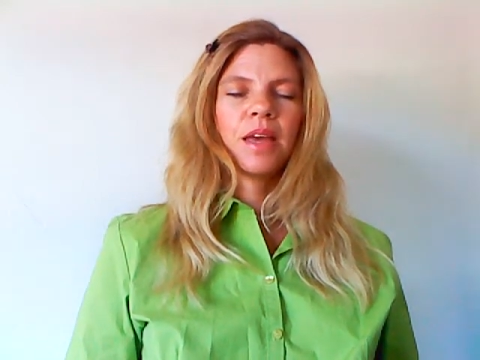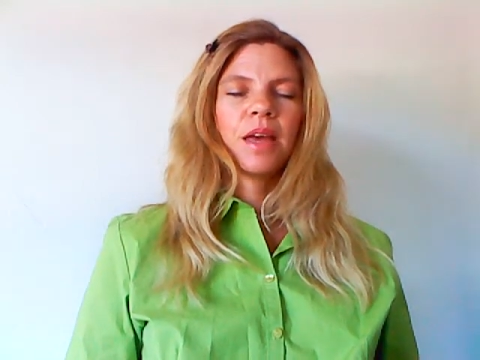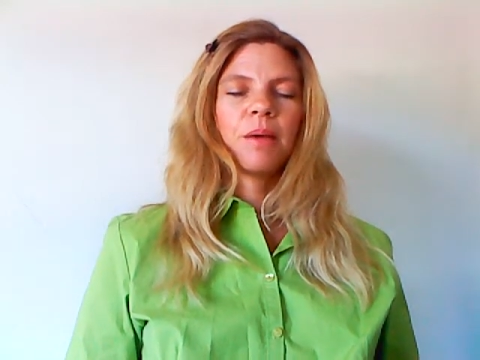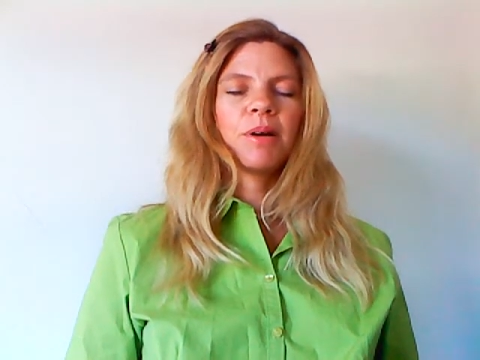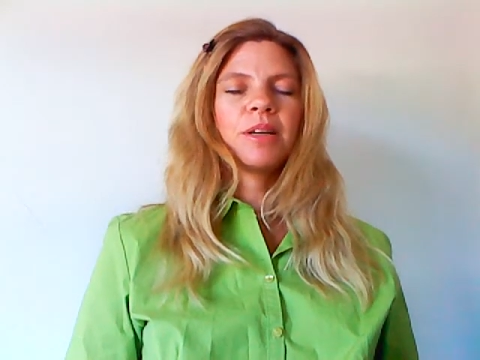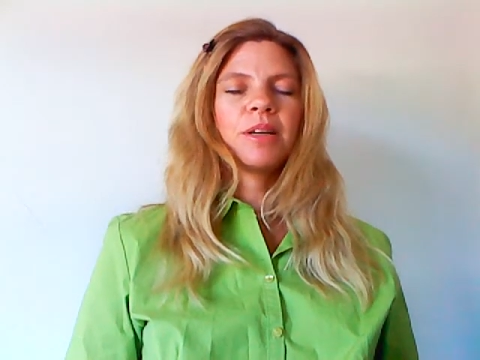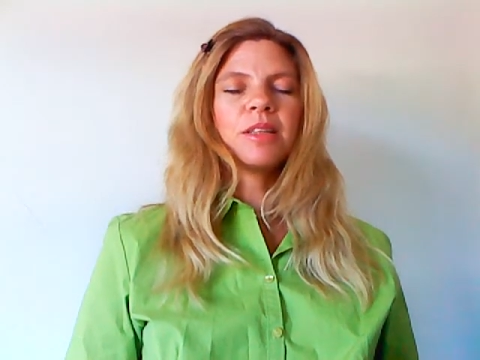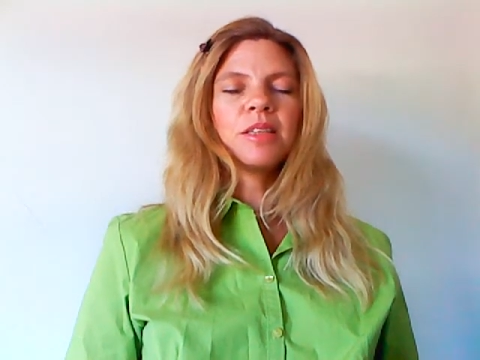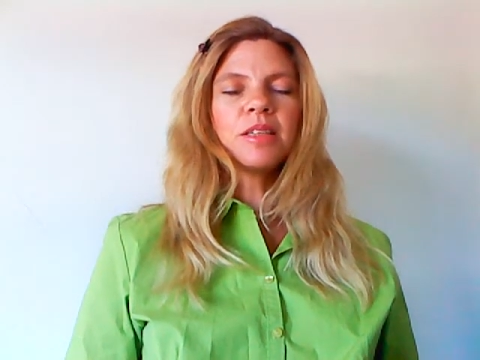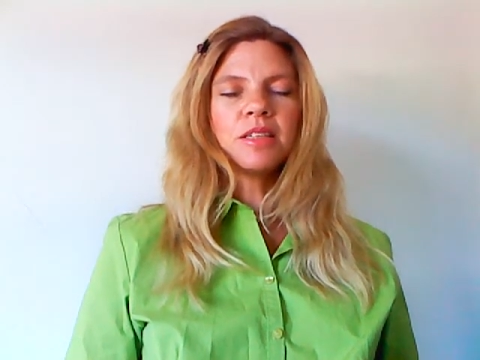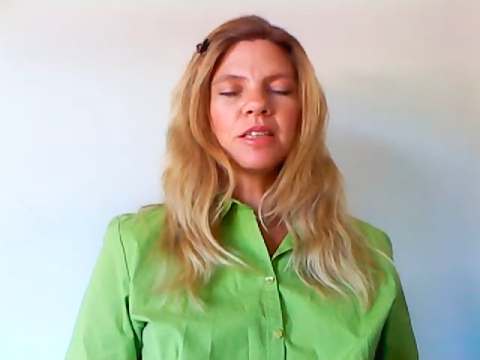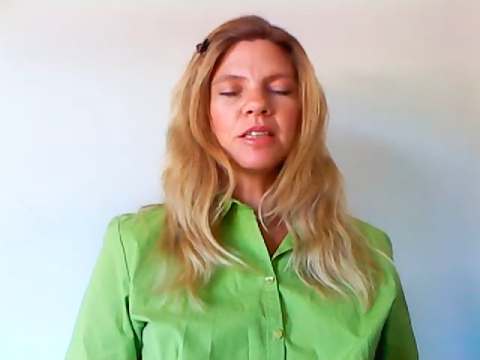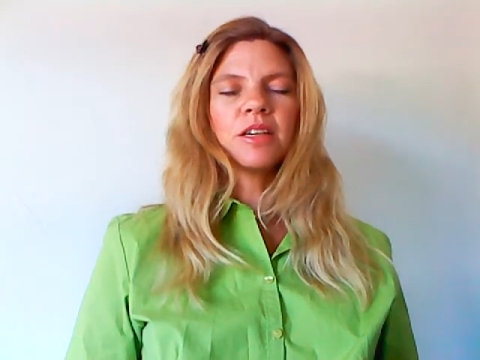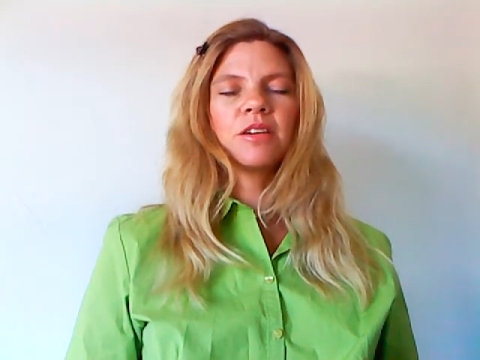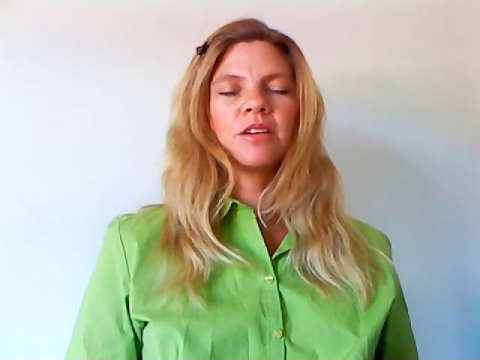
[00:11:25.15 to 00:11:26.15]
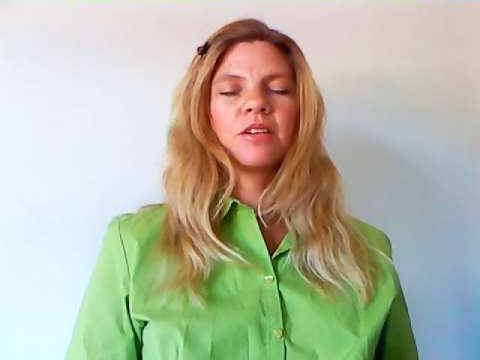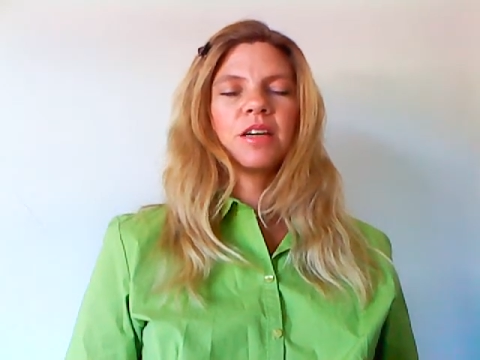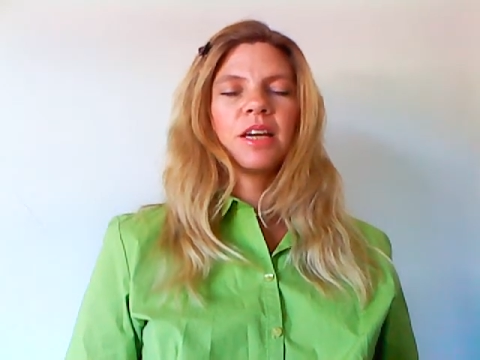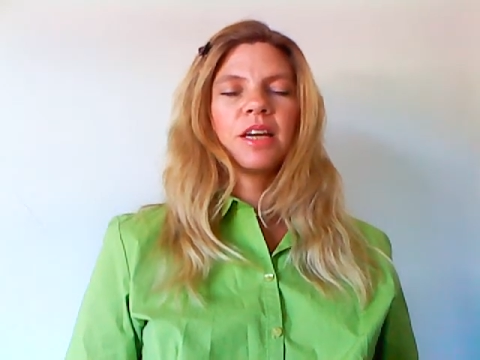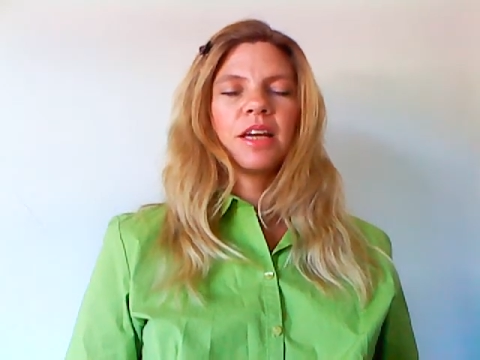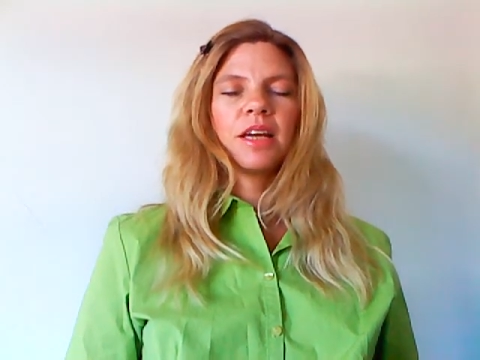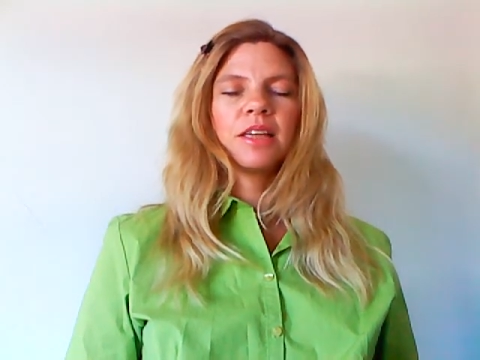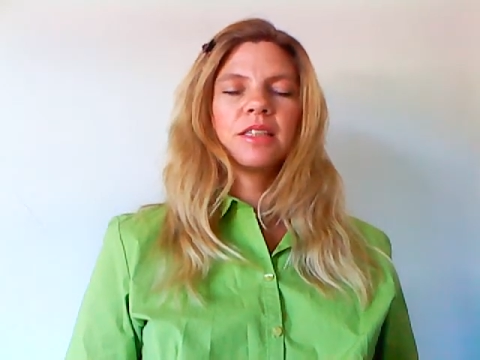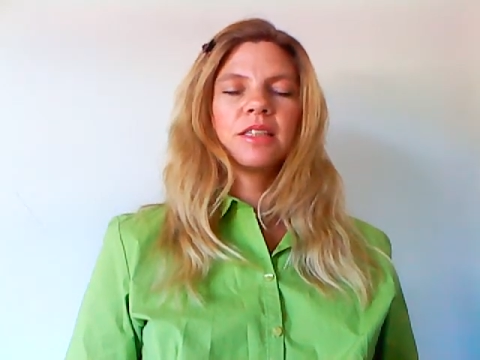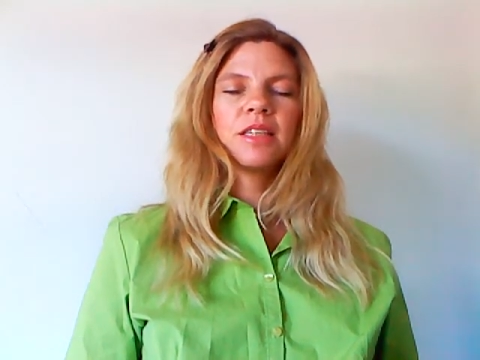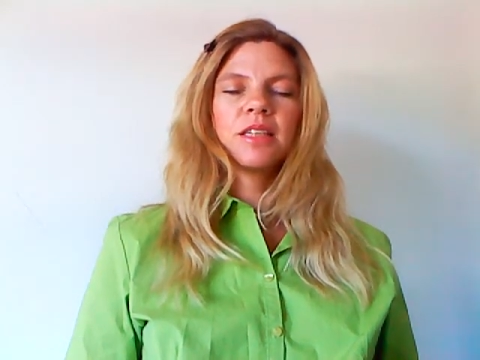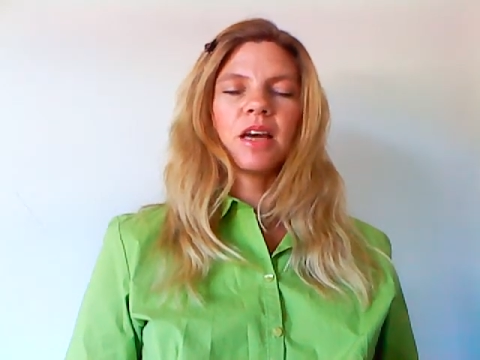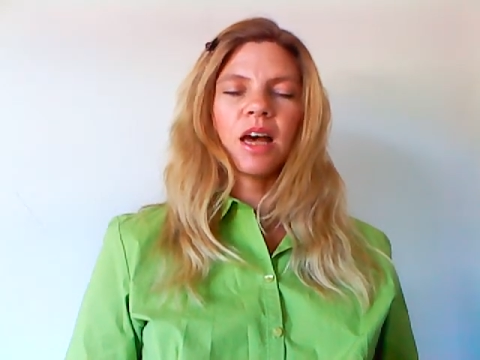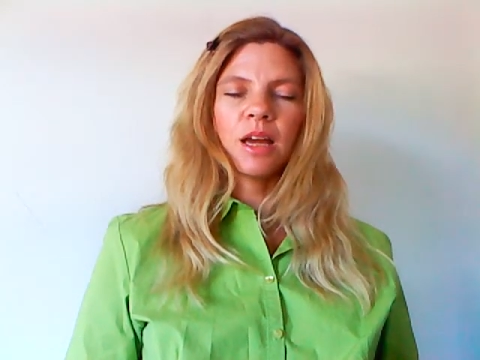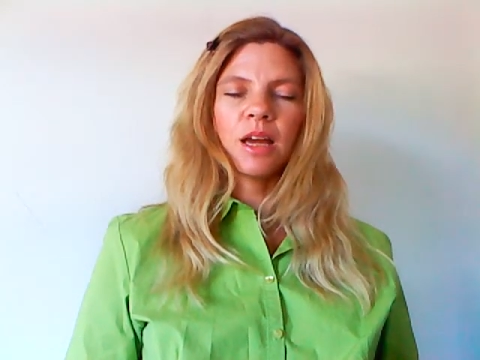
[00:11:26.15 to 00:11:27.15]
But this year is the
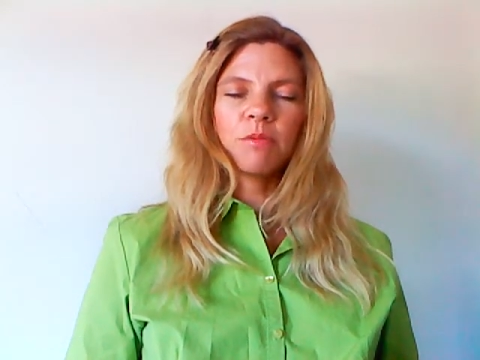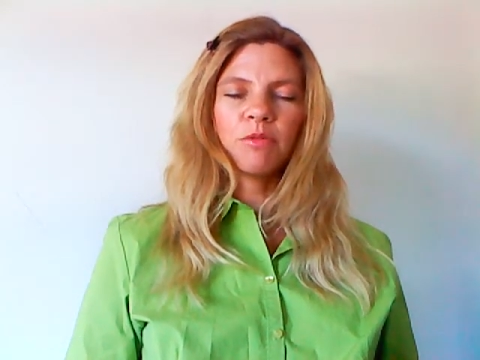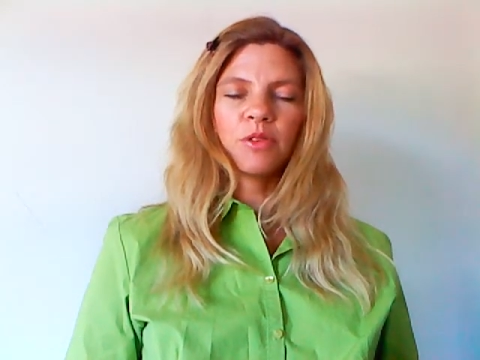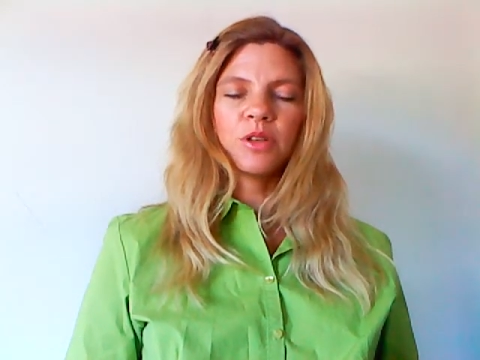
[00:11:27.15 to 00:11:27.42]
time for